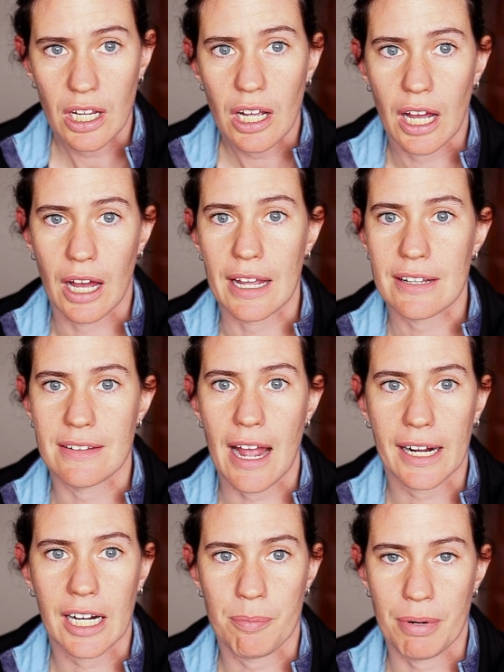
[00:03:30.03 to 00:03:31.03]
It's
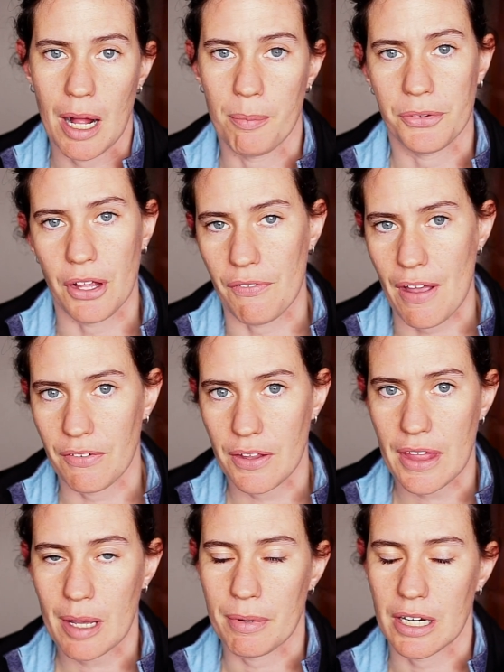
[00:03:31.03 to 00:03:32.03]
not going to problem solve
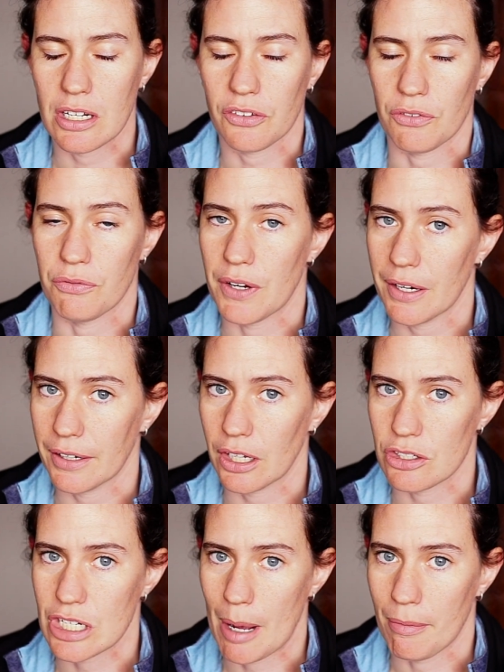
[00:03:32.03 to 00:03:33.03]
everything, but it does a very
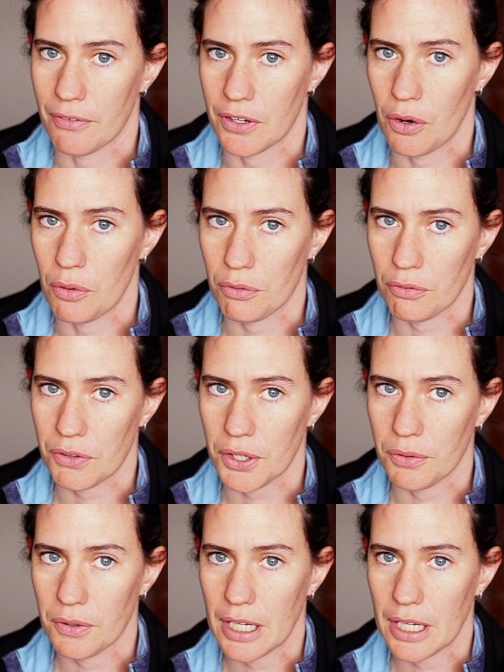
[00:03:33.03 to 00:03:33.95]
good job of an overview.